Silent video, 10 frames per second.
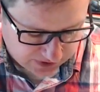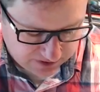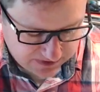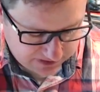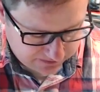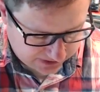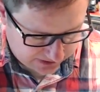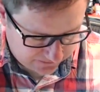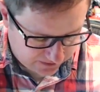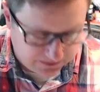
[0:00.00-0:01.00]
I mean by
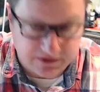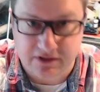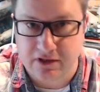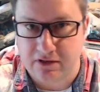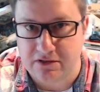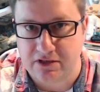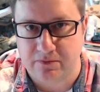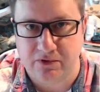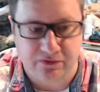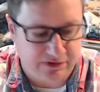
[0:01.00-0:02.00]
flipping the cards
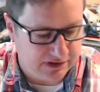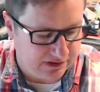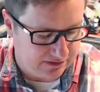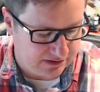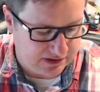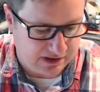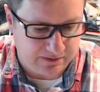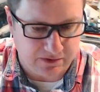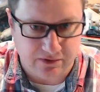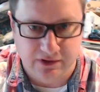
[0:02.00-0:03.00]
up on the
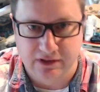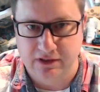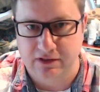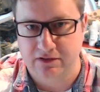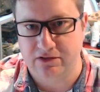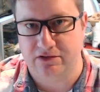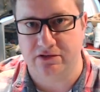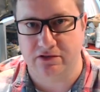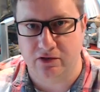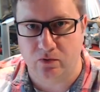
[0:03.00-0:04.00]
table, just
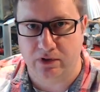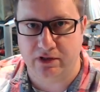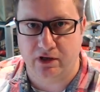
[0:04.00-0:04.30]
as a quick